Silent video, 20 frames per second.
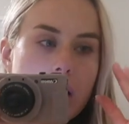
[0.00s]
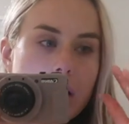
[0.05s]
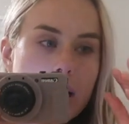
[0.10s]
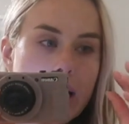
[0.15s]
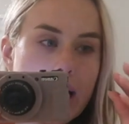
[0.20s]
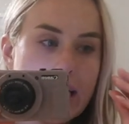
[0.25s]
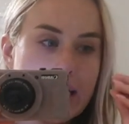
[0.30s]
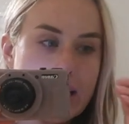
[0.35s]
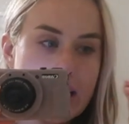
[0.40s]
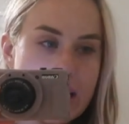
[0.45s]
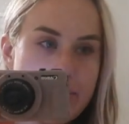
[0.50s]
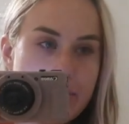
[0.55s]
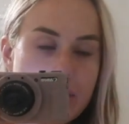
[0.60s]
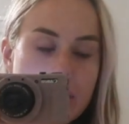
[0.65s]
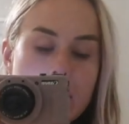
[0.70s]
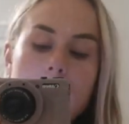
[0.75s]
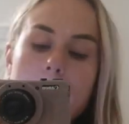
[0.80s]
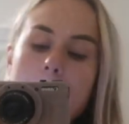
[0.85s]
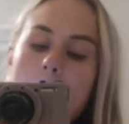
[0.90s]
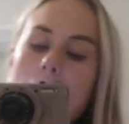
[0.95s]
like deep
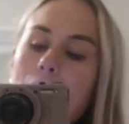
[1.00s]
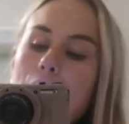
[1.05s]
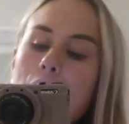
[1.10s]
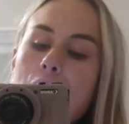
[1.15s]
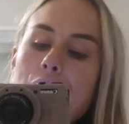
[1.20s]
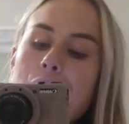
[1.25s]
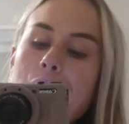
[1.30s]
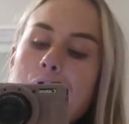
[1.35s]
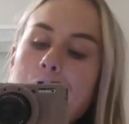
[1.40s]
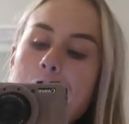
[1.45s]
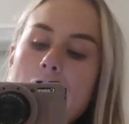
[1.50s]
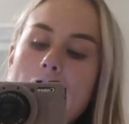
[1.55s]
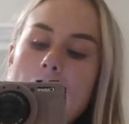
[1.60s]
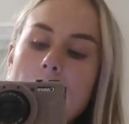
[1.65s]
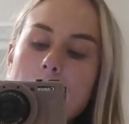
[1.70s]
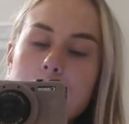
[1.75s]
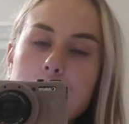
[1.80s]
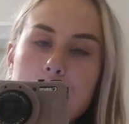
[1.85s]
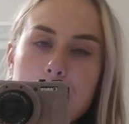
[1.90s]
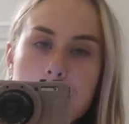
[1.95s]
clean my room, but
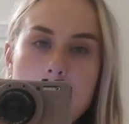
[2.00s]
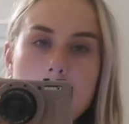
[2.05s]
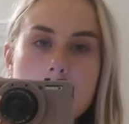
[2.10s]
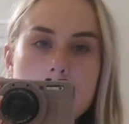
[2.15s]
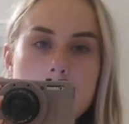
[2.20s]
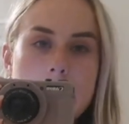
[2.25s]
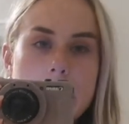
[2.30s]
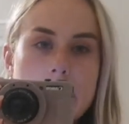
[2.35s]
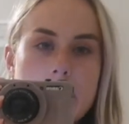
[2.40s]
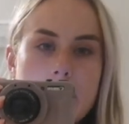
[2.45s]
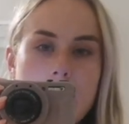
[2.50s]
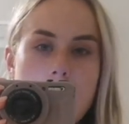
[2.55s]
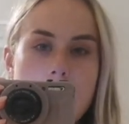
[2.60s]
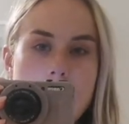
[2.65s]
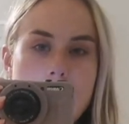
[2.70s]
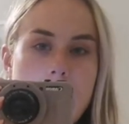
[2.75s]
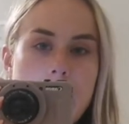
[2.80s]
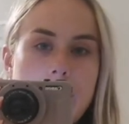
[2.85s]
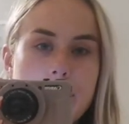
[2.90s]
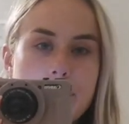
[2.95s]
I'm struggling
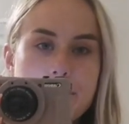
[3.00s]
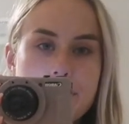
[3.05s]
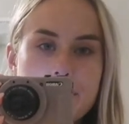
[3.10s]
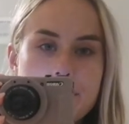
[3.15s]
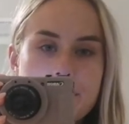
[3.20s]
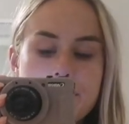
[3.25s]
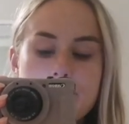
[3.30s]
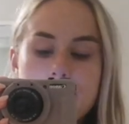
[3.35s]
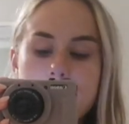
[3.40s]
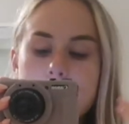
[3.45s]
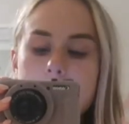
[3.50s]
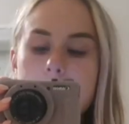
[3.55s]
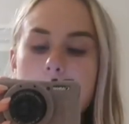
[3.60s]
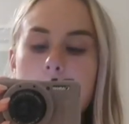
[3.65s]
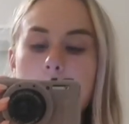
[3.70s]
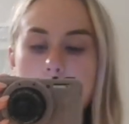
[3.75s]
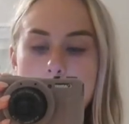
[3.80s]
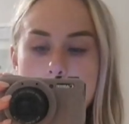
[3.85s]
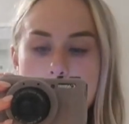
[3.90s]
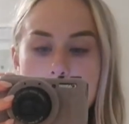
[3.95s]
again
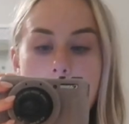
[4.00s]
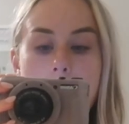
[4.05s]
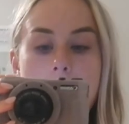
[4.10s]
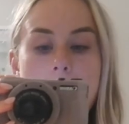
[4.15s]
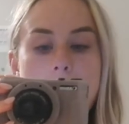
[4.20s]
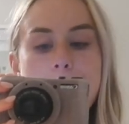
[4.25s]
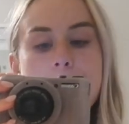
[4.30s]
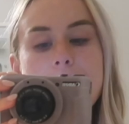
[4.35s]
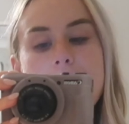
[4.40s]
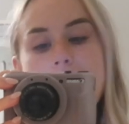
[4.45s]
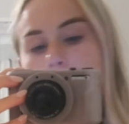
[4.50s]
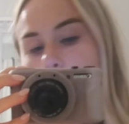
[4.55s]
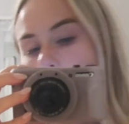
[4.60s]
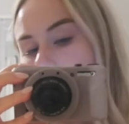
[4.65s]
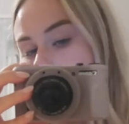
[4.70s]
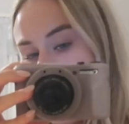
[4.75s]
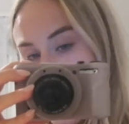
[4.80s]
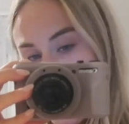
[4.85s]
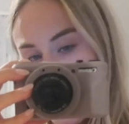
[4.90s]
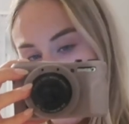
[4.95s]
on time, like
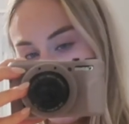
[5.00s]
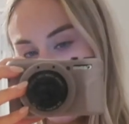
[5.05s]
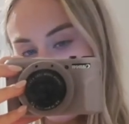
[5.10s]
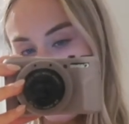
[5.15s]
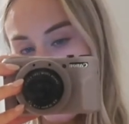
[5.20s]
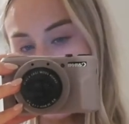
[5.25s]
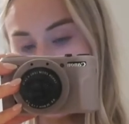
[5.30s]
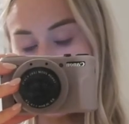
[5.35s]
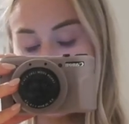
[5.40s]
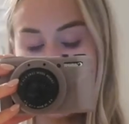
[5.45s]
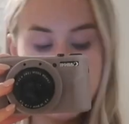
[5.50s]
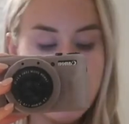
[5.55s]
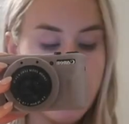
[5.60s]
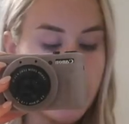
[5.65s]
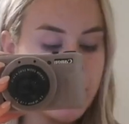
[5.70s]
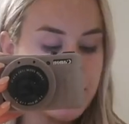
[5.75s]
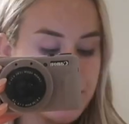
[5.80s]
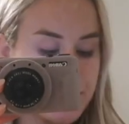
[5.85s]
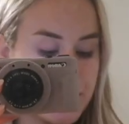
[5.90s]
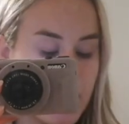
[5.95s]
when I can do
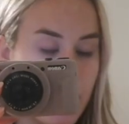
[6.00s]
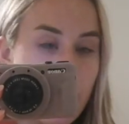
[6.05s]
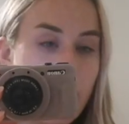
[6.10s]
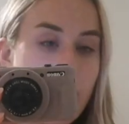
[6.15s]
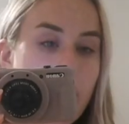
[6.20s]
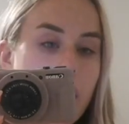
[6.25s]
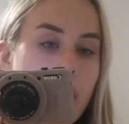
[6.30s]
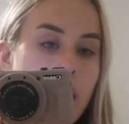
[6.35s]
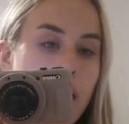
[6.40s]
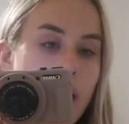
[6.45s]
that. So